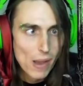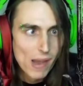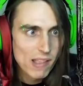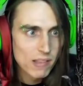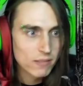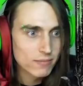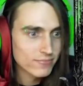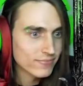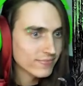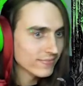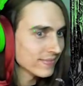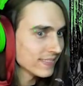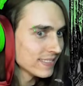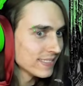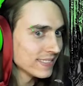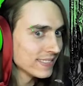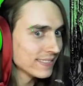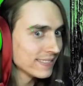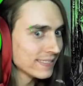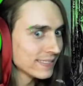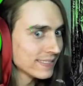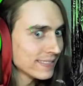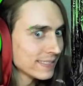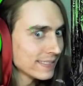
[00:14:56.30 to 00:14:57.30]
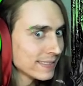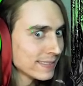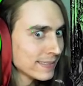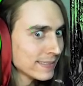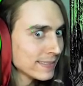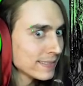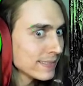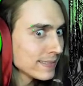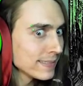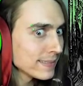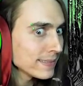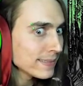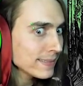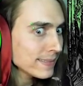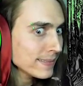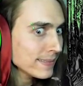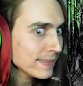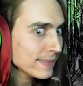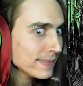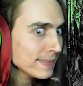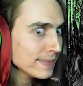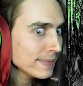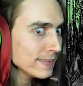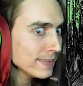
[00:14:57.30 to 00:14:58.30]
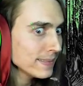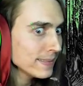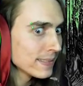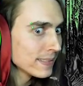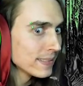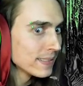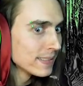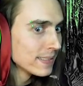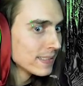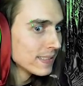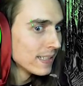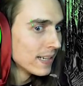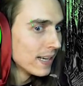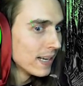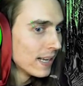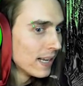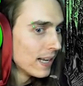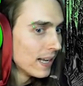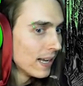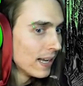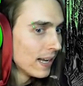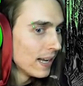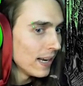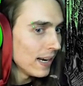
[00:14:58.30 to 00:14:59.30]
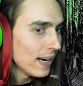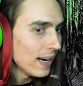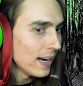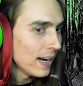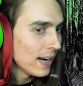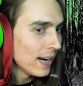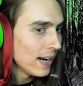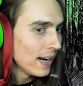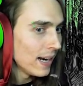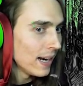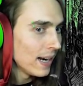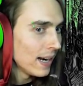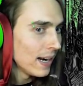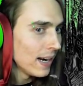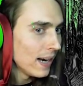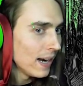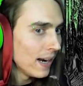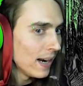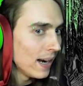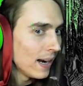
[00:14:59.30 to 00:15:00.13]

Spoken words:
[no speech]